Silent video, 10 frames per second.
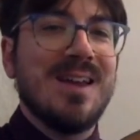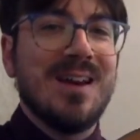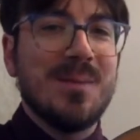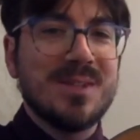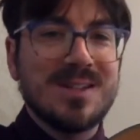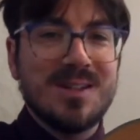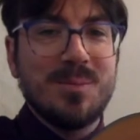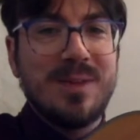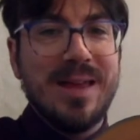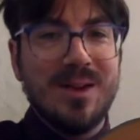And I'm just
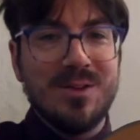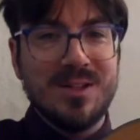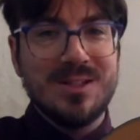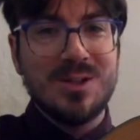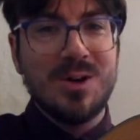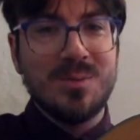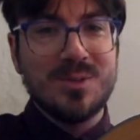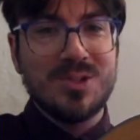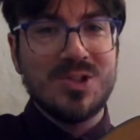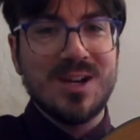going to play on the
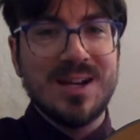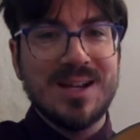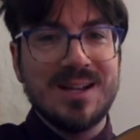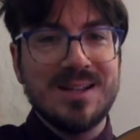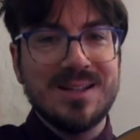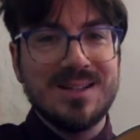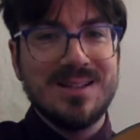top string.